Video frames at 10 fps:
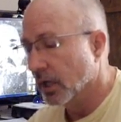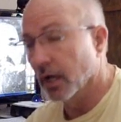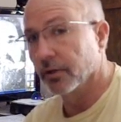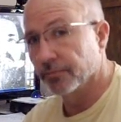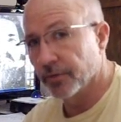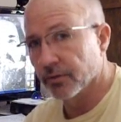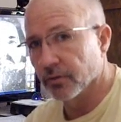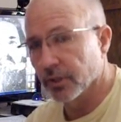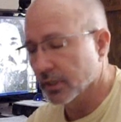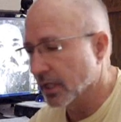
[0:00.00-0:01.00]
under
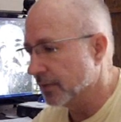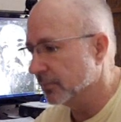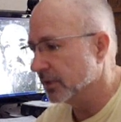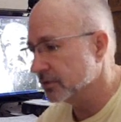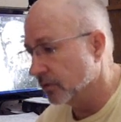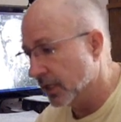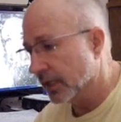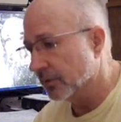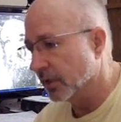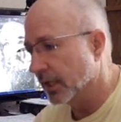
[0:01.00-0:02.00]
federal indictment so
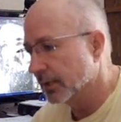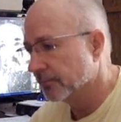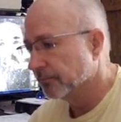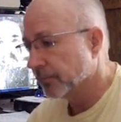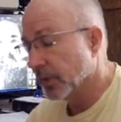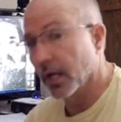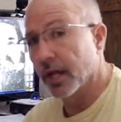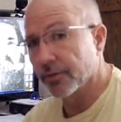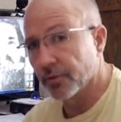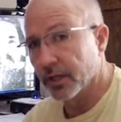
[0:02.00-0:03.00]
anyway the
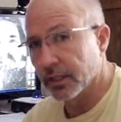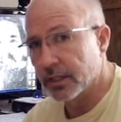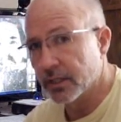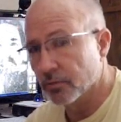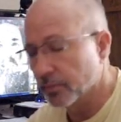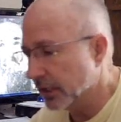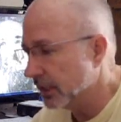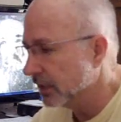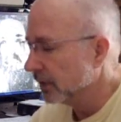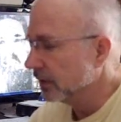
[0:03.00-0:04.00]
guy threatened to kill me